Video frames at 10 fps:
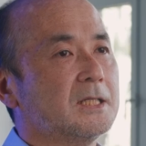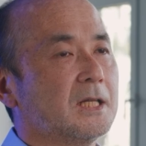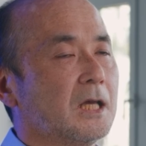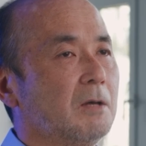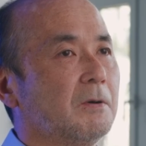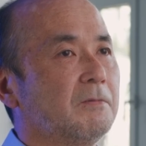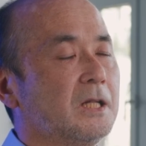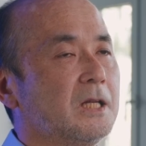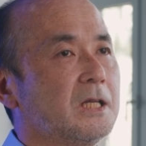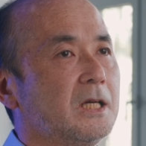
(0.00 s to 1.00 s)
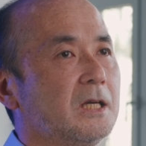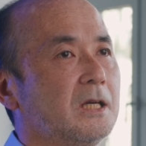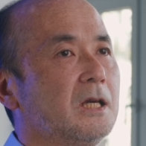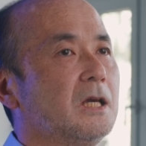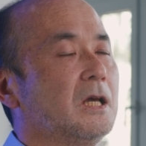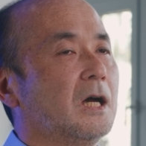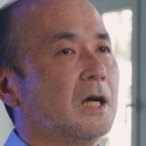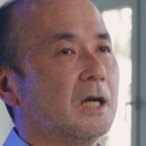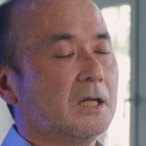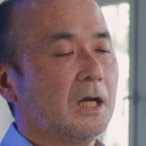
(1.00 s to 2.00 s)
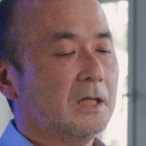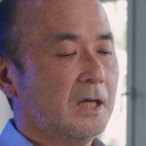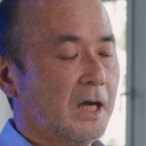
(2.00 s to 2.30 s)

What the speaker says: the capability, the